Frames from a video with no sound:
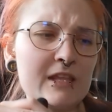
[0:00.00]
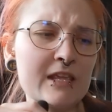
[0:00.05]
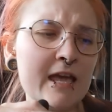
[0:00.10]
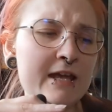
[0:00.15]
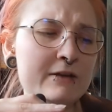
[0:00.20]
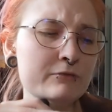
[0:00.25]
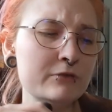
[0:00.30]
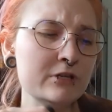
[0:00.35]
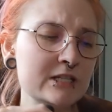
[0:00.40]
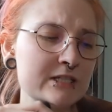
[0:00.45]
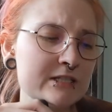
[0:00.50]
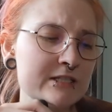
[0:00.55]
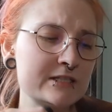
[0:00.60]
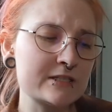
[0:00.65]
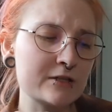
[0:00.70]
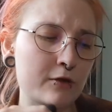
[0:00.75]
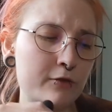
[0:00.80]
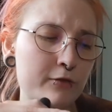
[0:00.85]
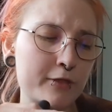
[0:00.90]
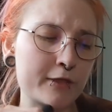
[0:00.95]
I really
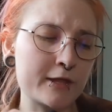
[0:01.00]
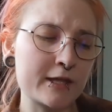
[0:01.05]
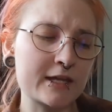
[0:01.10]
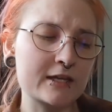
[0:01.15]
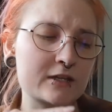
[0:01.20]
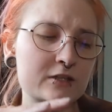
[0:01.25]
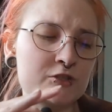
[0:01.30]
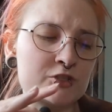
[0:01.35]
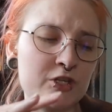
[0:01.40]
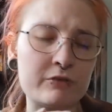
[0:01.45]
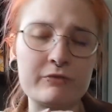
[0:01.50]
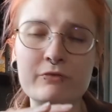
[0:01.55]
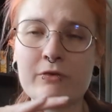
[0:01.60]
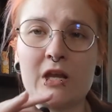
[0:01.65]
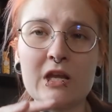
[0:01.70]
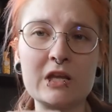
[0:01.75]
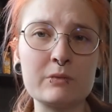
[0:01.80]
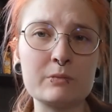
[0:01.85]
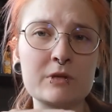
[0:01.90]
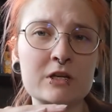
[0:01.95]
don't think Jeff
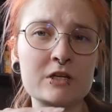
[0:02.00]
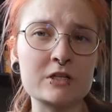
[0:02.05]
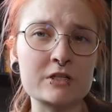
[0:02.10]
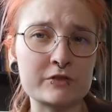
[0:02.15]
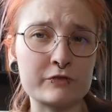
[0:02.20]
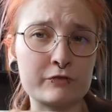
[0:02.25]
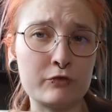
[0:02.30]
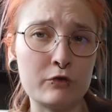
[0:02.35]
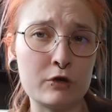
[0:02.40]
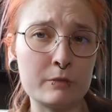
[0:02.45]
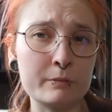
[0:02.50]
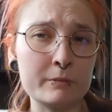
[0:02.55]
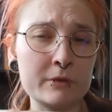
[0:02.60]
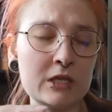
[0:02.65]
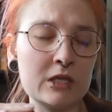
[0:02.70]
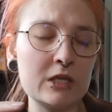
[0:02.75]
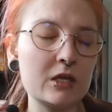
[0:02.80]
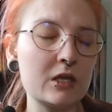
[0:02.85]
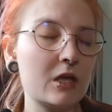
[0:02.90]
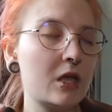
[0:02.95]
Vandermeer is for
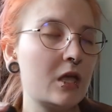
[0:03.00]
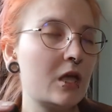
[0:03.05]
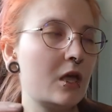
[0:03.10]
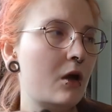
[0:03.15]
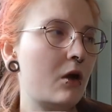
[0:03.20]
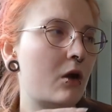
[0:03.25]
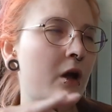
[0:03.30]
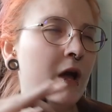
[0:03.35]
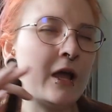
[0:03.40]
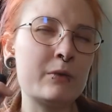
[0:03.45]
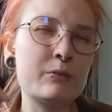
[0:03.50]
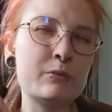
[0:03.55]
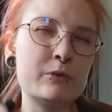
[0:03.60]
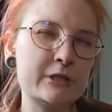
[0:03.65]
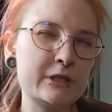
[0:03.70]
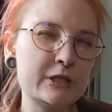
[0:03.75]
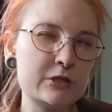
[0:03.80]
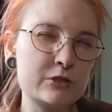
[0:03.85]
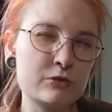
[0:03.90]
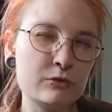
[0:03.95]
me. I will
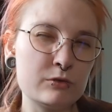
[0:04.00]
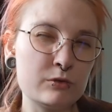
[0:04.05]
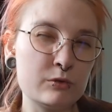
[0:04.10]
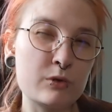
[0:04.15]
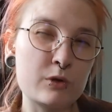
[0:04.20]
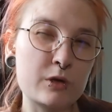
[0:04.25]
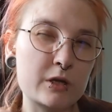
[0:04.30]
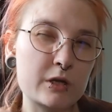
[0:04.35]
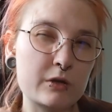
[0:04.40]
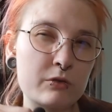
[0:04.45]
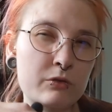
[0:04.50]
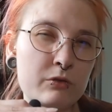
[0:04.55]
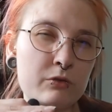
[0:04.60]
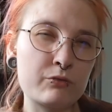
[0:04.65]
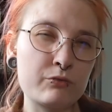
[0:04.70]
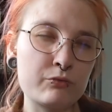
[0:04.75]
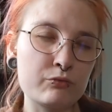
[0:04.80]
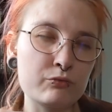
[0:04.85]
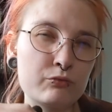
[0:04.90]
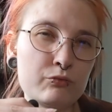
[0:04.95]
need to look
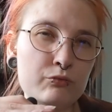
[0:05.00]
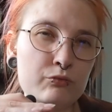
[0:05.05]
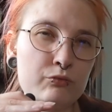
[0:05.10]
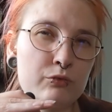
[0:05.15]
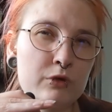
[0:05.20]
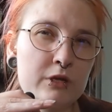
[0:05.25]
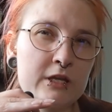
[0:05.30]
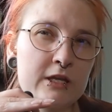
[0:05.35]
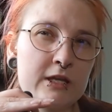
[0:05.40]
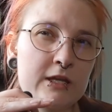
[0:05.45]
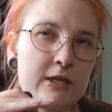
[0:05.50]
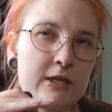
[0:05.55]
through